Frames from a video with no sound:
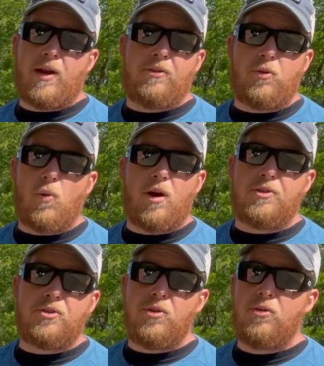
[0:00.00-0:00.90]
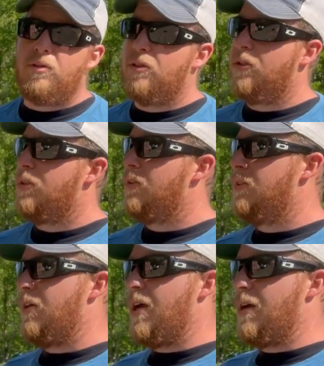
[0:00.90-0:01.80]
out the wazoo.
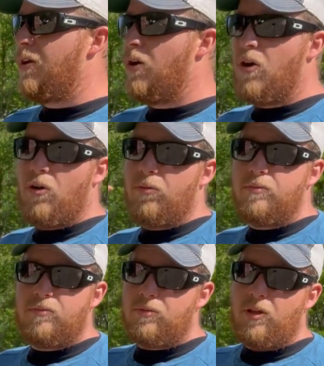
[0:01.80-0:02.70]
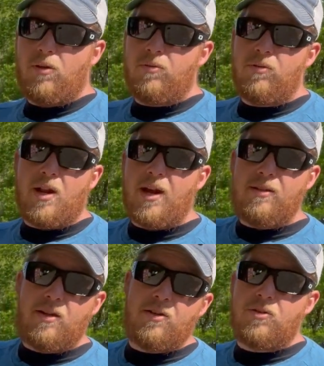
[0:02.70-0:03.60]
I can haul 9
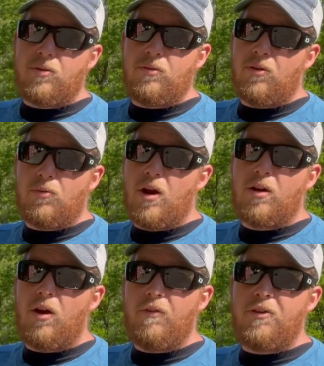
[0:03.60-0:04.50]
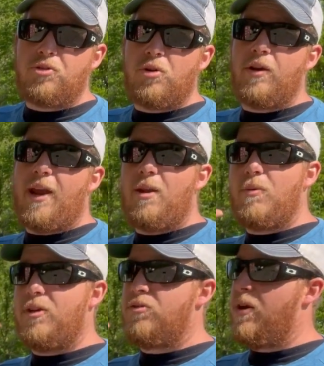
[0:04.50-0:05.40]
tons of rock on this truck and
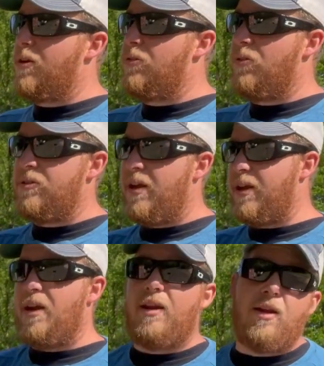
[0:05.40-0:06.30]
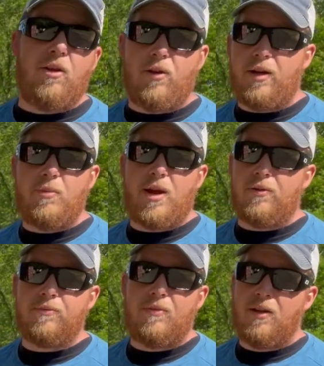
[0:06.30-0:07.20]
my tractor and take any hill, any
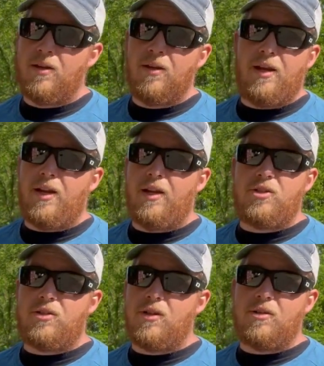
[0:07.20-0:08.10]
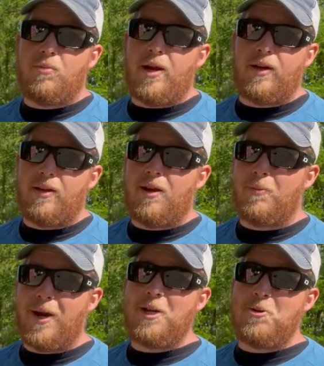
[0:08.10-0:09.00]
mountain, and it just doesn't back down. It
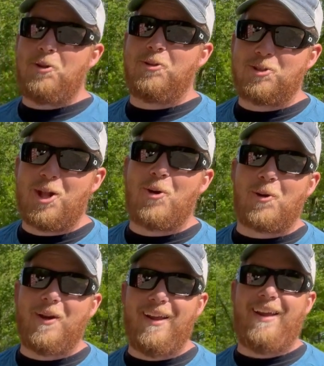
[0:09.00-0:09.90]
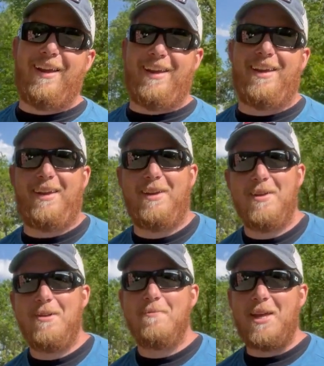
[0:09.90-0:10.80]
might do a little slower,
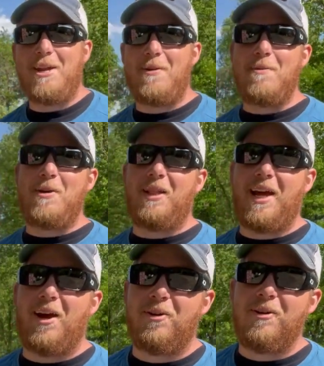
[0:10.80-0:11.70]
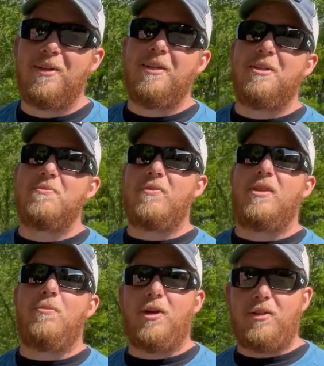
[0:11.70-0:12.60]
and it might be loud,
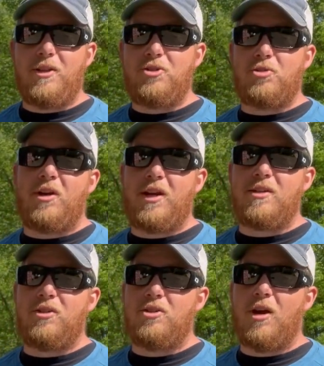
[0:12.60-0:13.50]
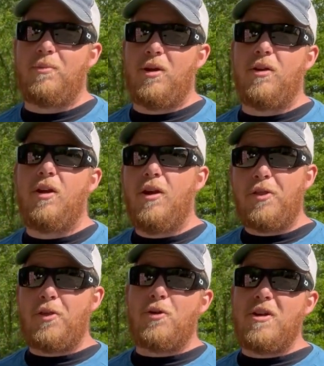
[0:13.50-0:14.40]
but this truck gets the job done.
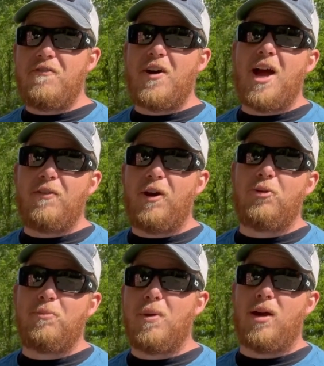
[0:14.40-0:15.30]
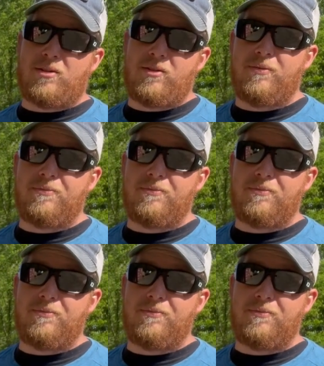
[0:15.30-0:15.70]
$3,500.